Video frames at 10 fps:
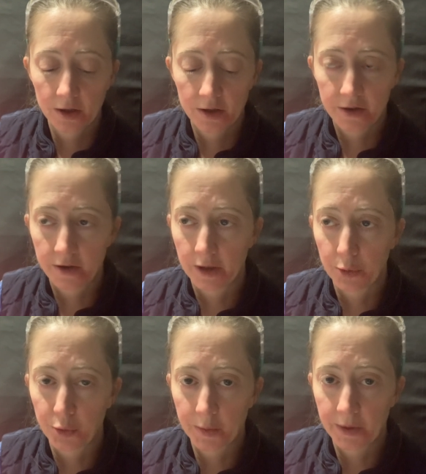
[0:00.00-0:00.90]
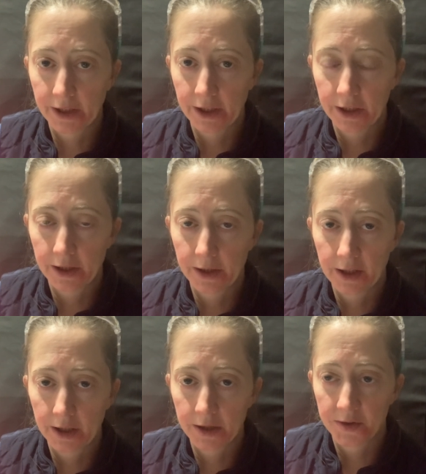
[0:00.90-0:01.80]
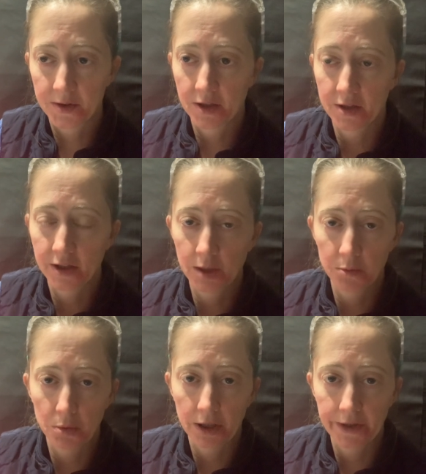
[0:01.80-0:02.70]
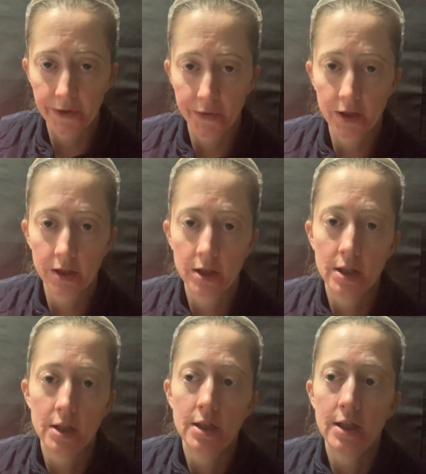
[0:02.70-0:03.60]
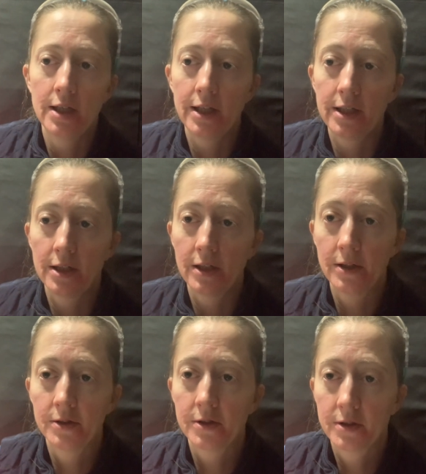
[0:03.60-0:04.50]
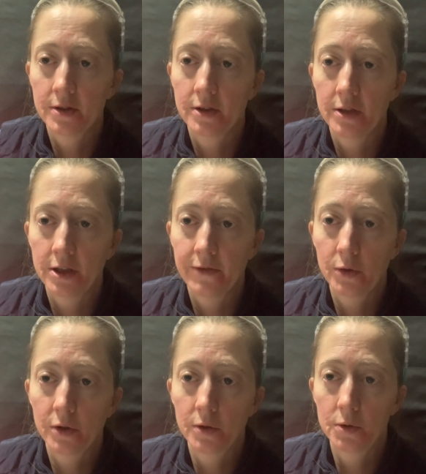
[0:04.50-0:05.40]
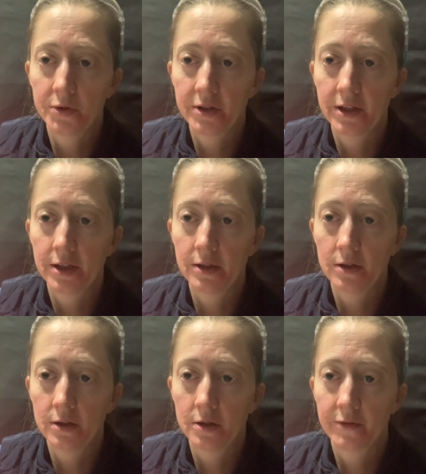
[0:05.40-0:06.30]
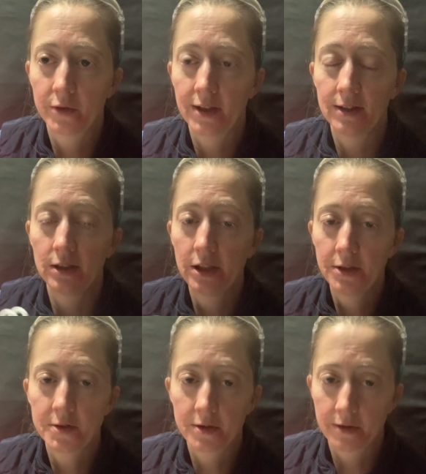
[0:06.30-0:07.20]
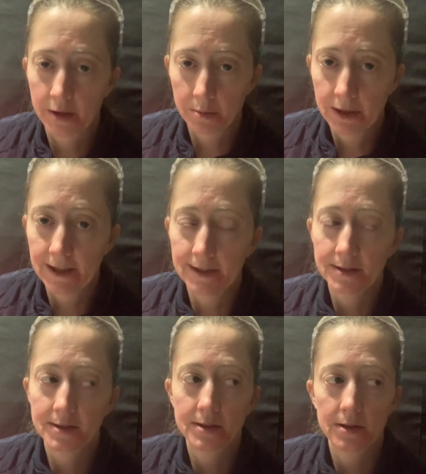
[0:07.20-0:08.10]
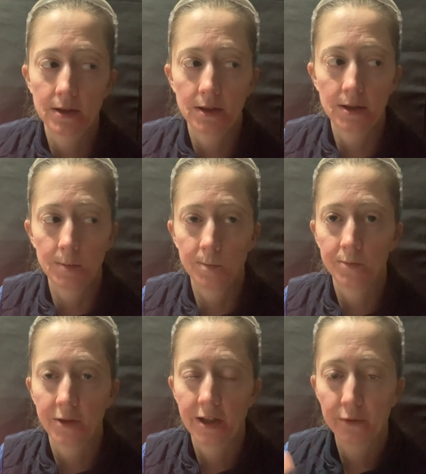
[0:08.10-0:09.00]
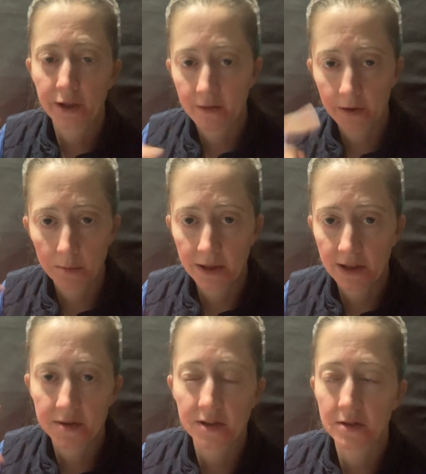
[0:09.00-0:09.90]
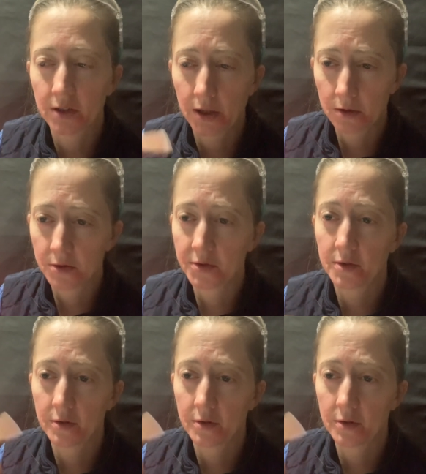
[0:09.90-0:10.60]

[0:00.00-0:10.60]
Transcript: to help with mitigating things and to keep your body healthy. And if you can hold it in for at least 3 minutes, every 3 minutes it cycles